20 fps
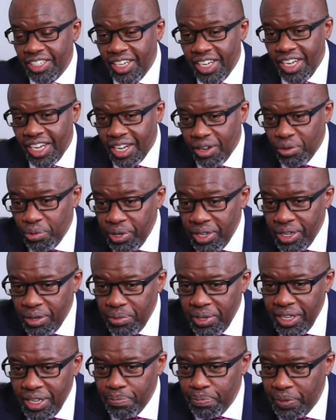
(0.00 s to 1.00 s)
Yeah,
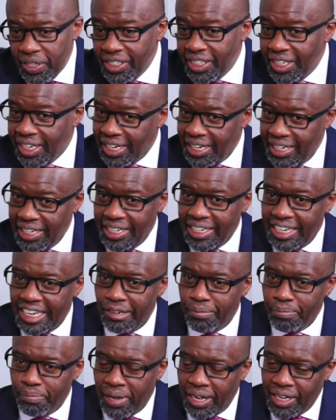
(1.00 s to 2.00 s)
we are basically a
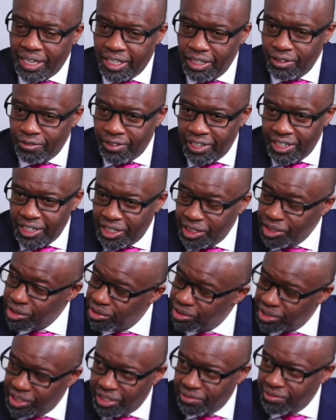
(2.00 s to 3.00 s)
non-banking
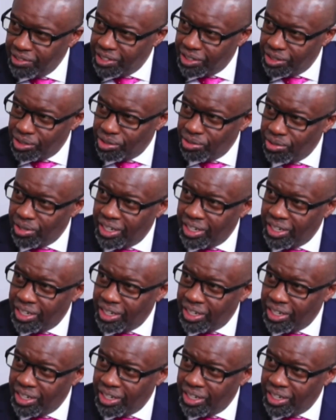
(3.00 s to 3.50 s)
financial services